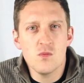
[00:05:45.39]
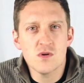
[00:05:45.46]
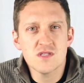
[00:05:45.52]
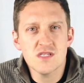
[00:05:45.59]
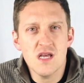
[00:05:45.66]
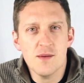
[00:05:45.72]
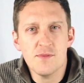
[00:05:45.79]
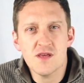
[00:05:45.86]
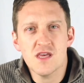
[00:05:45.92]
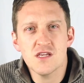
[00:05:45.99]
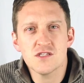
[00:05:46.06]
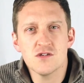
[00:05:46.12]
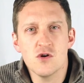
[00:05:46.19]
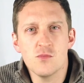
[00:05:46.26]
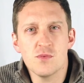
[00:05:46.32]
Once the
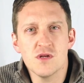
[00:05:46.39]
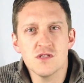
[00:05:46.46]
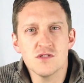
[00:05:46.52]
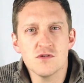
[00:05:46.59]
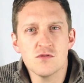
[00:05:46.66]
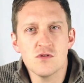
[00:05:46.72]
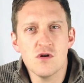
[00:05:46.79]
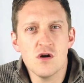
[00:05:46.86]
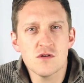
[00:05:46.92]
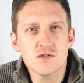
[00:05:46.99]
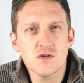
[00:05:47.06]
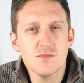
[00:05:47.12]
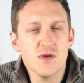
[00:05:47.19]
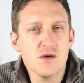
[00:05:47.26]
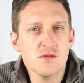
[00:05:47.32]
application opens, you'll
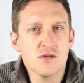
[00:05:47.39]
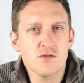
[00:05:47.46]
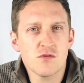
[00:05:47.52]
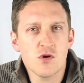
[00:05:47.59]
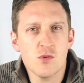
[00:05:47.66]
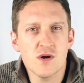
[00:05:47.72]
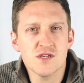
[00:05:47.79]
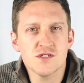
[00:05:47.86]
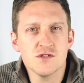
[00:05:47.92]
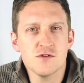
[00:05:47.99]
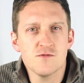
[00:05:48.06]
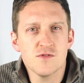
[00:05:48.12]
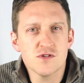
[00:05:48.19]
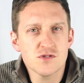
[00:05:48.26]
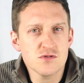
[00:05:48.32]
also be able to request your
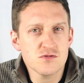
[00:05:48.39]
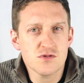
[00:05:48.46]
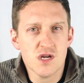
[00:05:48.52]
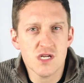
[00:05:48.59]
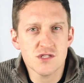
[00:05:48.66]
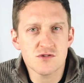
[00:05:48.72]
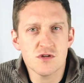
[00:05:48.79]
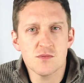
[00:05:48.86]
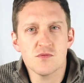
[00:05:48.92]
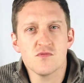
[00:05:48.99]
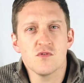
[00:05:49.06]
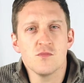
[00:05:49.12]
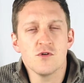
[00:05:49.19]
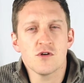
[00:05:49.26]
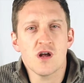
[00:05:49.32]
official transcripts
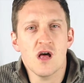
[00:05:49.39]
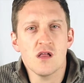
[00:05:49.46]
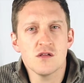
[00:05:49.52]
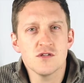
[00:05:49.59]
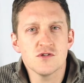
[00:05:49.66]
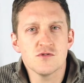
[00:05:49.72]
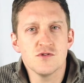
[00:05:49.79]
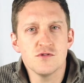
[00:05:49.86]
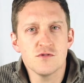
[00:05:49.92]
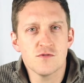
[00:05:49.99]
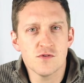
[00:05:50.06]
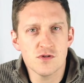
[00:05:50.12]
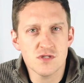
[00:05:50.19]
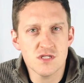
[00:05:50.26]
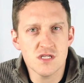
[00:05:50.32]
from your college or
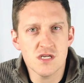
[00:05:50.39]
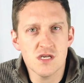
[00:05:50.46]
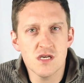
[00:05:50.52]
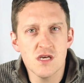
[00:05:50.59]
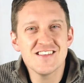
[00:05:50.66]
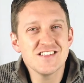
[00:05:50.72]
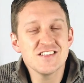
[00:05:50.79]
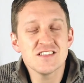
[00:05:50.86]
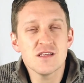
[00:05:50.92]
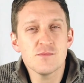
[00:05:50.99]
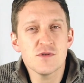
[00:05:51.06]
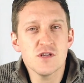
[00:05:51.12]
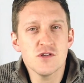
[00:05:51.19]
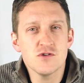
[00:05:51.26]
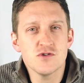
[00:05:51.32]
university. This is
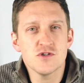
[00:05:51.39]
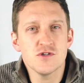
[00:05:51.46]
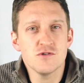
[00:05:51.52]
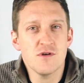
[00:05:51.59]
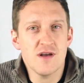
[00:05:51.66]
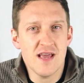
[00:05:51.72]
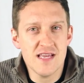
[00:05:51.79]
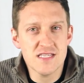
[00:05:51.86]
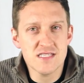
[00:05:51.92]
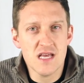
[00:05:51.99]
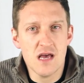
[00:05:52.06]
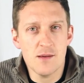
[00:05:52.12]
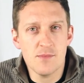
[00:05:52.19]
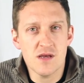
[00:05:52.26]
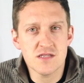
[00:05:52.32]
something you should do
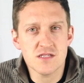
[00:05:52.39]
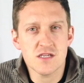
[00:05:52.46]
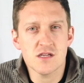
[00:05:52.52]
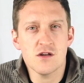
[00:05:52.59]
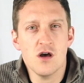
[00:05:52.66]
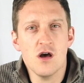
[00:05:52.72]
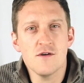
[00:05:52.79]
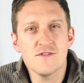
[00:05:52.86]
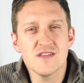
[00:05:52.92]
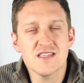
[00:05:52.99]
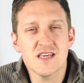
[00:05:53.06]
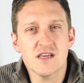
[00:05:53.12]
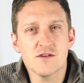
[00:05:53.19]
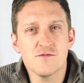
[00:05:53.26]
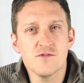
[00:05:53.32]
ASAP, as it can often
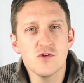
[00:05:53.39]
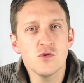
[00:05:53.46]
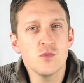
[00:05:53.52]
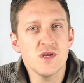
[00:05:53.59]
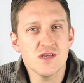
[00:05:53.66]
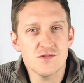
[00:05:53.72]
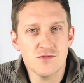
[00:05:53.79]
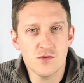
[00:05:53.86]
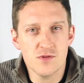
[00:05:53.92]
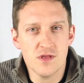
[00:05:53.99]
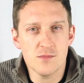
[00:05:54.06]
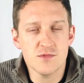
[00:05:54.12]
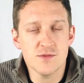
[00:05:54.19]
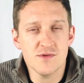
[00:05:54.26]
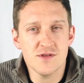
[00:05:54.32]
take a few weeks for
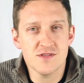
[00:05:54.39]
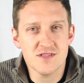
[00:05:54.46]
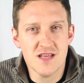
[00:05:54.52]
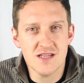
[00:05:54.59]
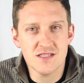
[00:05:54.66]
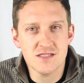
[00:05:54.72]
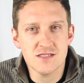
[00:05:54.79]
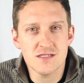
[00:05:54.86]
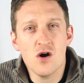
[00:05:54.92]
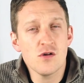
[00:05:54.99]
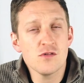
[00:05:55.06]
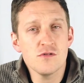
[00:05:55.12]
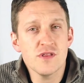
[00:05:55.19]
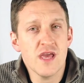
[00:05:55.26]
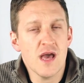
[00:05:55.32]
them to be sent.
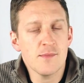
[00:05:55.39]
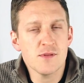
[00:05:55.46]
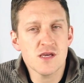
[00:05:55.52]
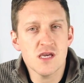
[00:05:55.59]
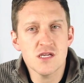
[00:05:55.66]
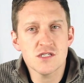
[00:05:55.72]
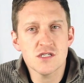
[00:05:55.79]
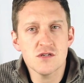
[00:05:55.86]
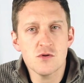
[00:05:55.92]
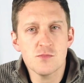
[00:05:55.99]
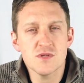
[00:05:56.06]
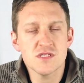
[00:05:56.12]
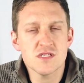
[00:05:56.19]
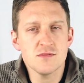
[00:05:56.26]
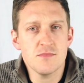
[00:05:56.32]
Although the application
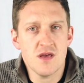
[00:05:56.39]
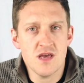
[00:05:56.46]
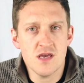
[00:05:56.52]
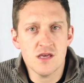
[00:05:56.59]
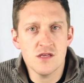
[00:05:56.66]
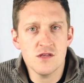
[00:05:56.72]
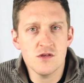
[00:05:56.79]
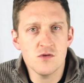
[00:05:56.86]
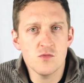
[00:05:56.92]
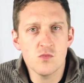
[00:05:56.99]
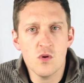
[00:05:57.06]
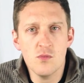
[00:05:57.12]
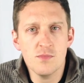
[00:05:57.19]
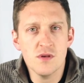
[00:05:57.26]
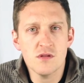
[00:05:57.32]
opens in May, you
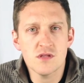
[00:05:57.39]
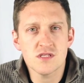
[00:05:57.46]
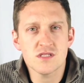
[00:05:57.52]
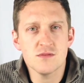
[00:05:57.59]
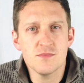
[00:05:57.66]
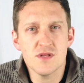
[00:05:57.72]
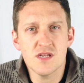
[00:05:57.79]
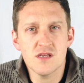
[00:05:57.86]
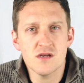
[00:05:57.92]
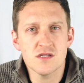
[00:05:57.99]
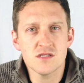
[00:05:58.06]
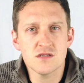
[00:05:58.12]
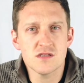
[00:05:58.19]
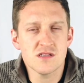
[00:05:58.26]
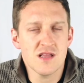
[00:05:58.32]
won't be able to submit it
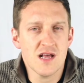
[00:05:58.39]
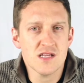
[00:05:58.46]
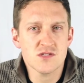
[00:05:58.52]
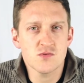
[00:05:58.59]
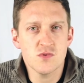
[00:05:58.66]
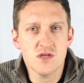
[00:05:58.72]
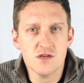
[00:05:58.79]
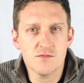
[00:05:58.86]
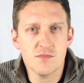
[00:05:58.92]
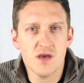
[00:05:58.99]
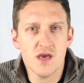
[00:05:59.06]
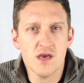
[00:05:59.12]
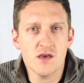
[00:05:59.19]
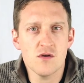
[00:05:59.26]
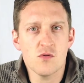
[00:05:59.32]
until the last week of
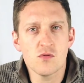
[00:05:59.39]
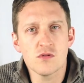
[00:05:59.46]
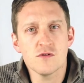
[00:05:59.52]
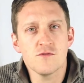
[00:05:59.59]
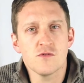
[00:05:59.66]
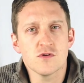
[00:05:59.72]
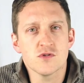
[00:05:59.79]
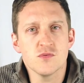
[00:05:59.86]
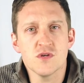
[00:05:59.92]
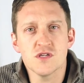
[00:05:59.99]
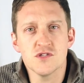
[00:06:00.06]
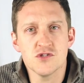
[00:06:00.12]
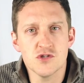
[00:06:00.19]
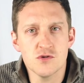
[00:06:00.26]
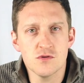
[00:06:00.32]
May or the first week
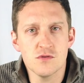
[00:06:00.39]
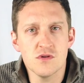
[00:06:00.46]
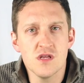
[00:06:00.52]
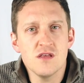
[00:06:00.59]
of June.